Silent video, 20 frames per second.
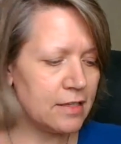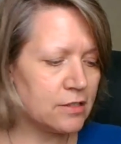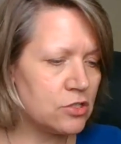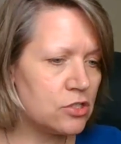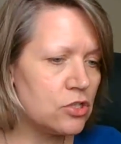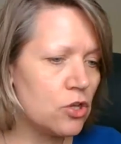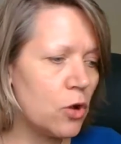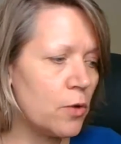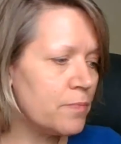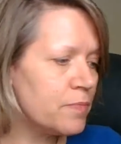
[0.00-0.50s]

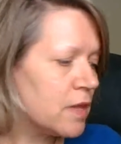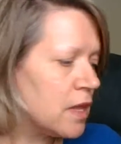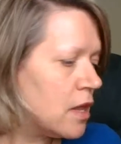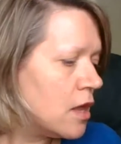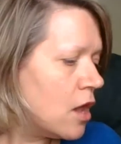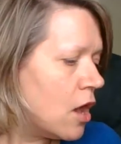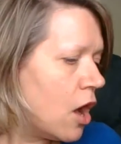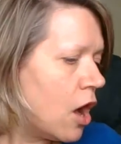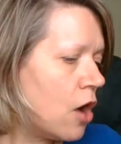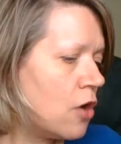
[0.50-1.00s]
So,
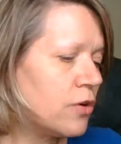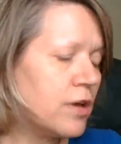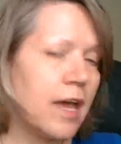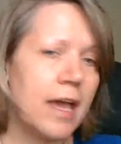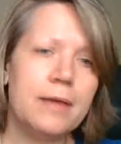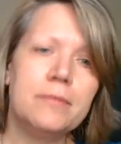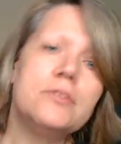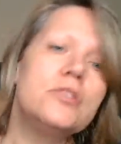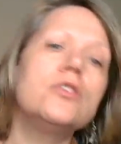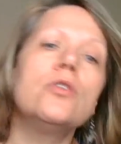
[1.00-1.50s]

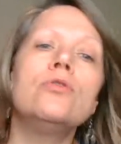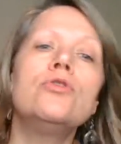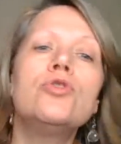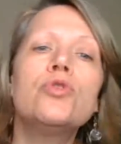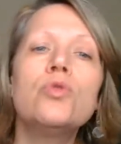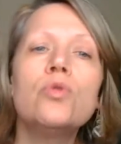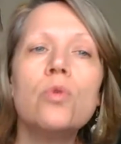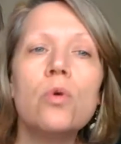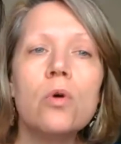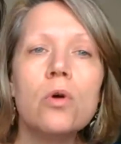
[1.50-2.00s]
okay, so
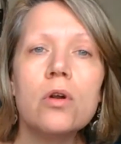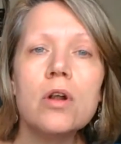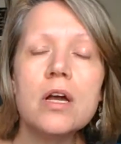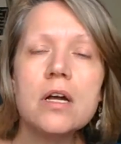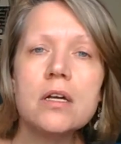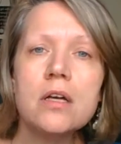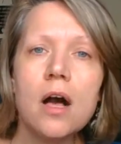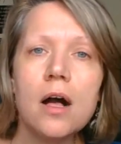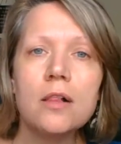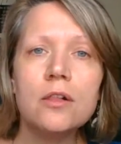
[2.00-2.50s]
True Aura
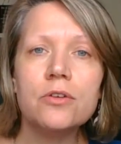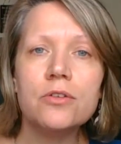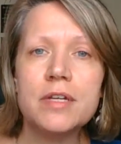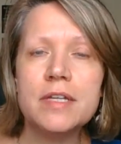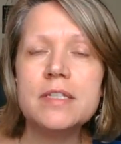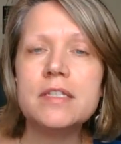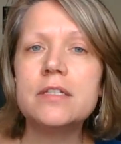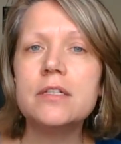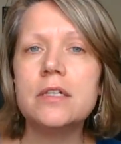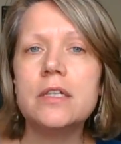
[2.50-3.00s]
Color
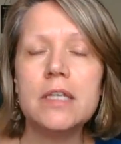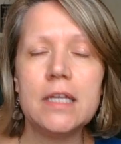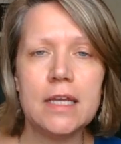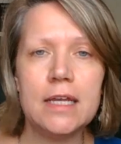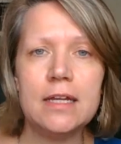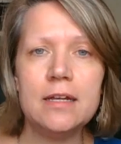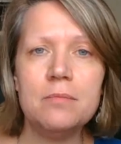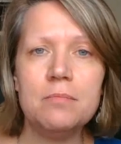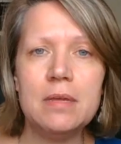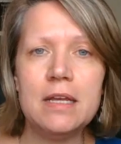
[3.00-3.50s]
is
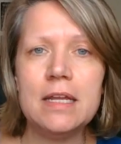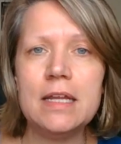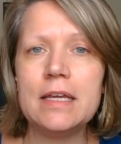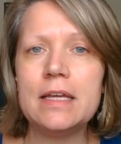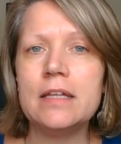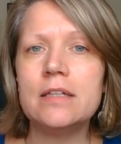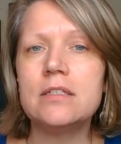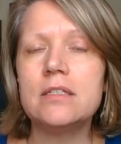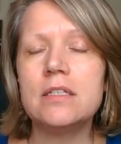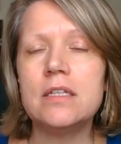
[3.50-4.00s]
clean, meaning
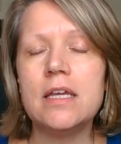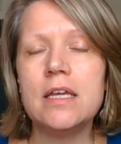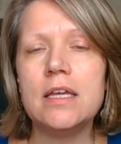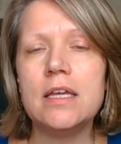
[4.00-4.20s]
it's